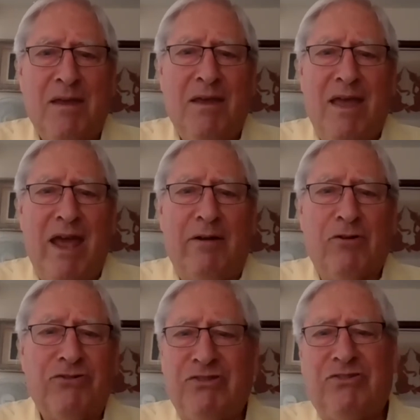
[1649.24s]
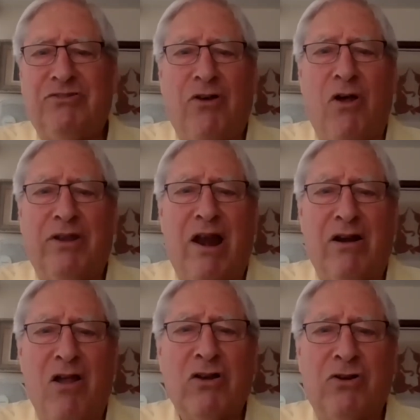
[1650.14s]
And of course, this is all in our
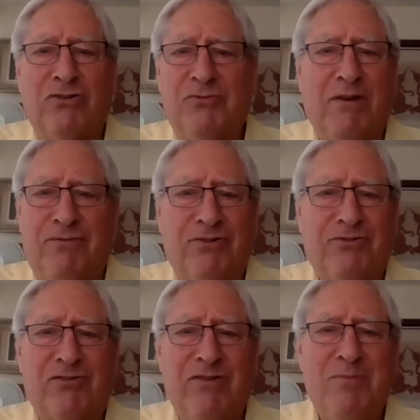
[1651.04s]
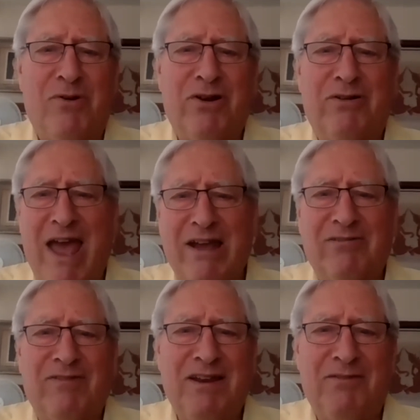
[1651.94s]
law codes. We have first-degree murder,
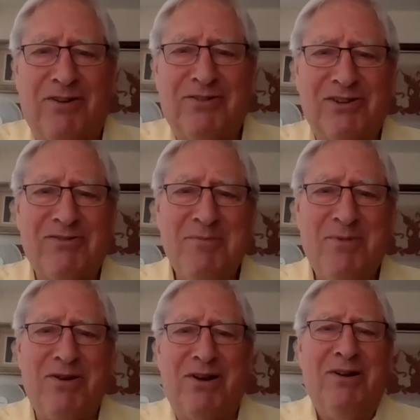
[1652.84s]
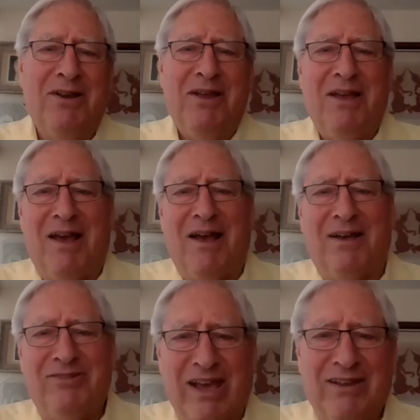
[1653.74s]
aggravated first-degree murder,
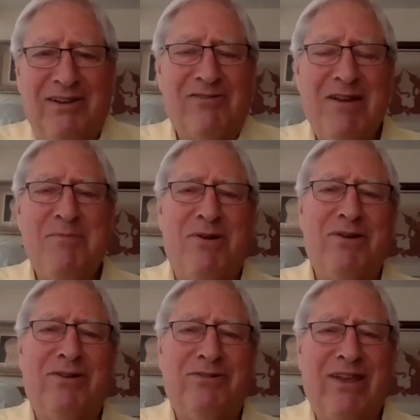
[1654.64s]
second-degree murder